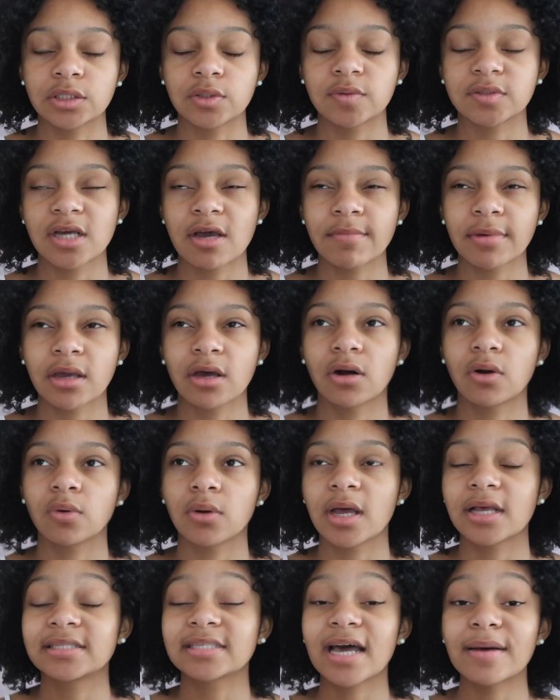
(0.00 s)
So it's coming
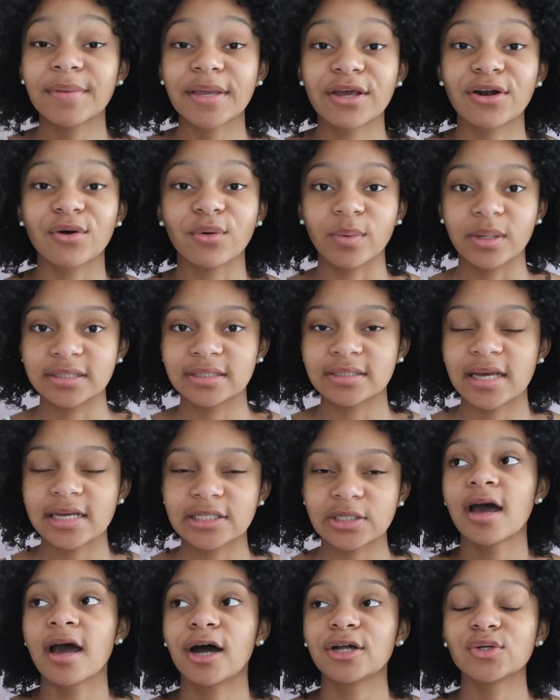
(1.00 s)
on it's coming in on
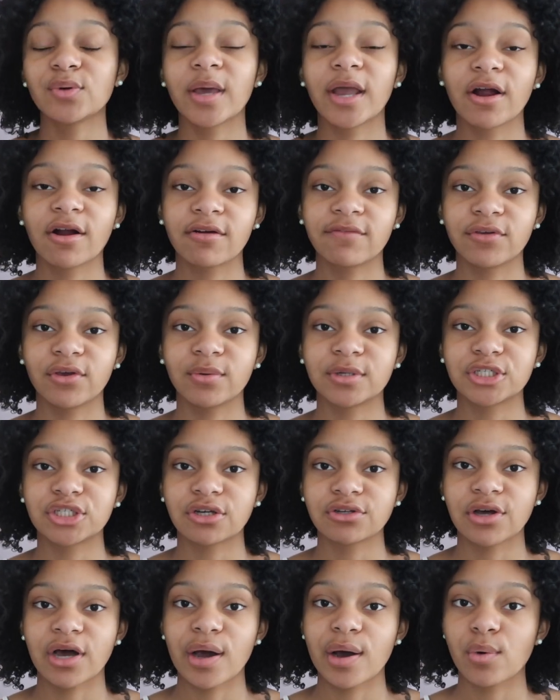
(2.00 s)
Wednesdays. I'll do a hair review and show
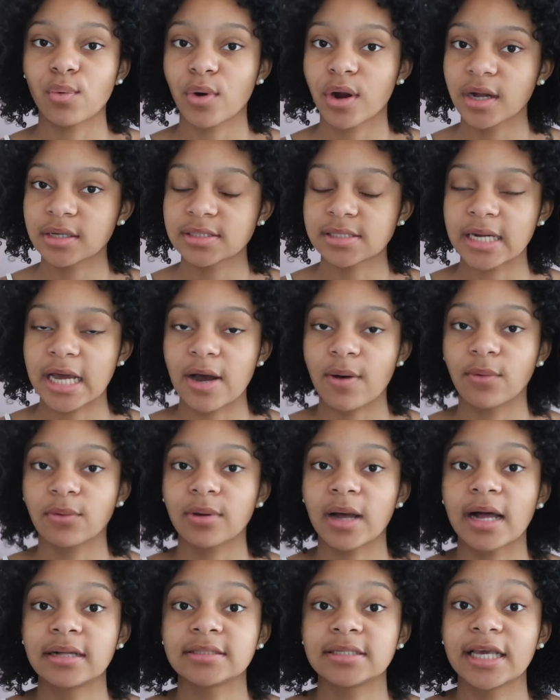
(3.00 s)
you how it works and how
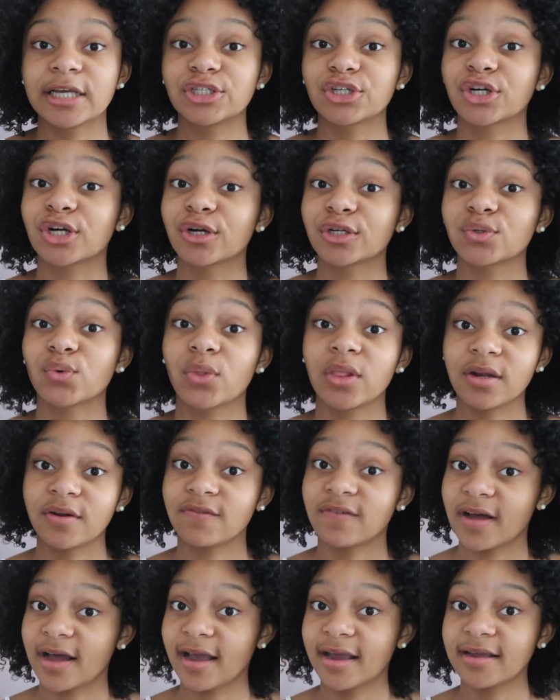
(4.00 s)
to get your curls really
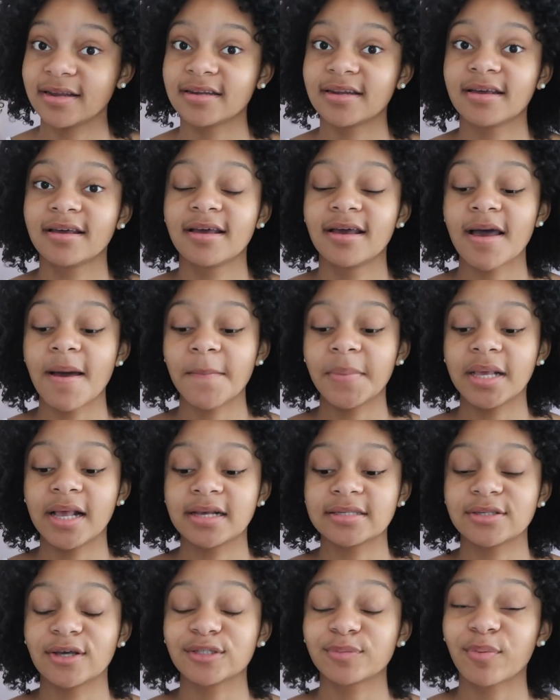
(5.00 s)
defined,
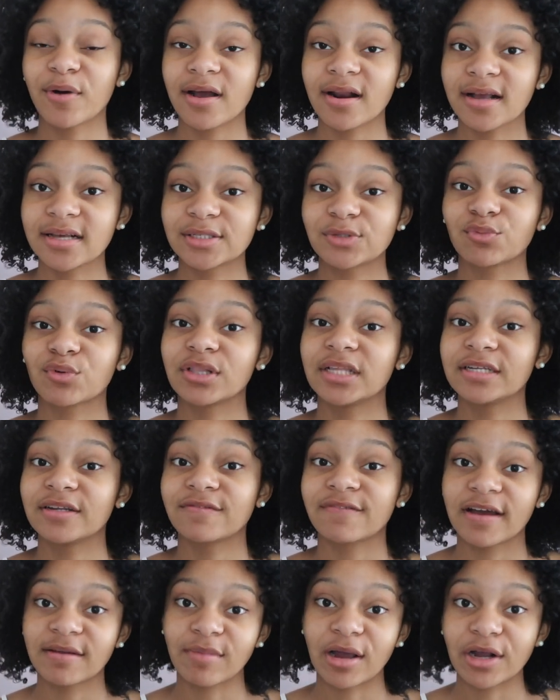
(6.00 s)
because those products really
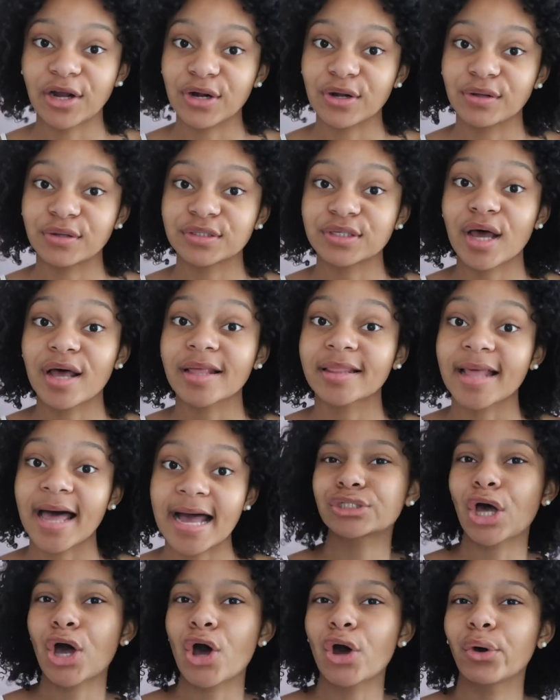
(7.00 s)
define my curls a lot.
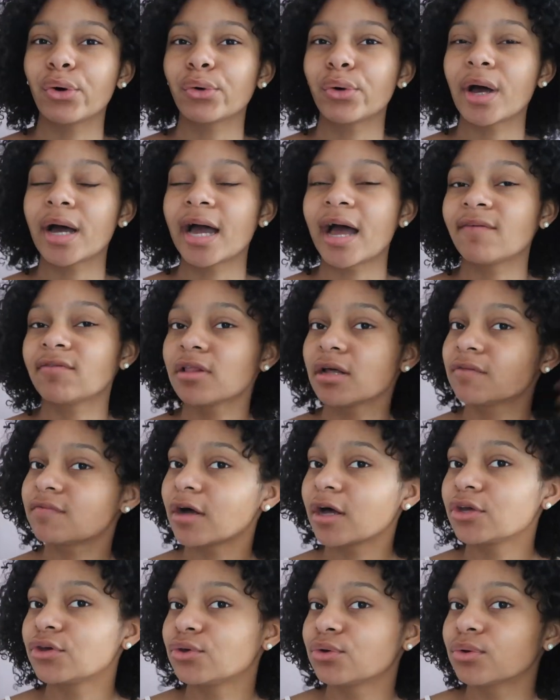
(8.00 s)
So I have a lot of
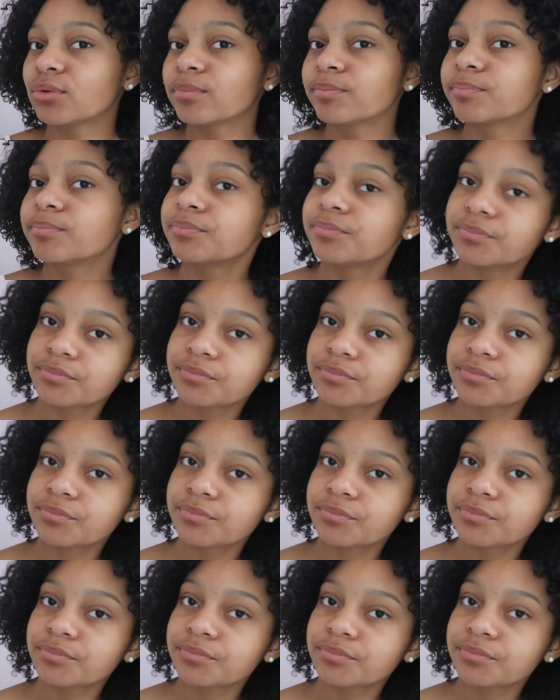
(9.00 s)
volume.